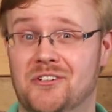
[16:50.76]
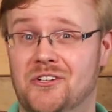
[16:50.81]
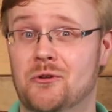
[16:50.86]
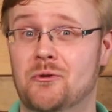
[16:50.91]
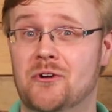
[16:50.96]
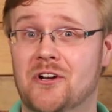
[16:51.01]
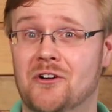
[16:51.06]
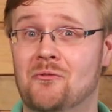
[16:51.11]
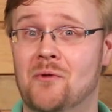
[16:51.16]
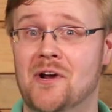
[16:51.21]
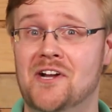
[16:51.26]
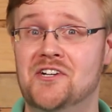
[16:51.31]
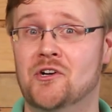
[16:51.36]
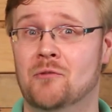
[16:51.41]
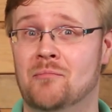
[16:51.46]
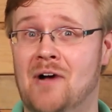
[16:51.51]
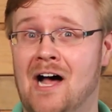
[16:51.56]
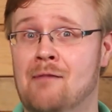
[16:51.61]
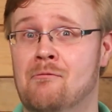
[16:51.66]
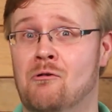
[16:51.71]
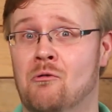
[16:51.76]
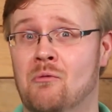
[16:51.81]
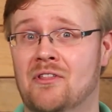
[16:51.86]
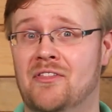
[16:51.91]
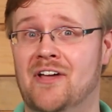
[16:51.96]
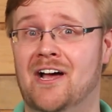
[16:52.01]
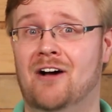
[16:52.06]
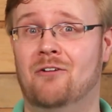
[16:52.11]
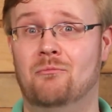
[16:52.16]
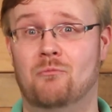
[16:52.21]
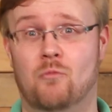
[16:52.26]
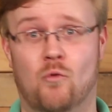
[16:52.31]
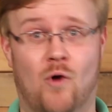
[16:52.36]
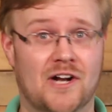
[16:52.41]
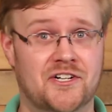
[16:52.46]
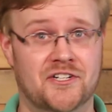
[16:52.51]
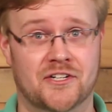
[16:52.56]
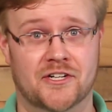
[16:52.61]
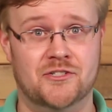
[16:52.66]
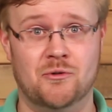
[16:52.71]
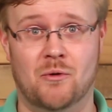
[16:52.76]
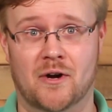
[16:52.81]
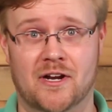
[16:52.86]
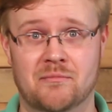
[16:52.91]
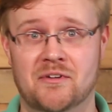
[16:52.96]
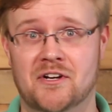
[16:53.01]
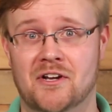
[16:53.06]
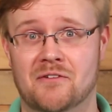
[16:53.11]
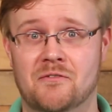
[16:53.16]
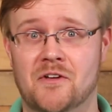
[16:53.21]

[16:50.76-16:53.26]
you can read your Bible without watching a 20-minute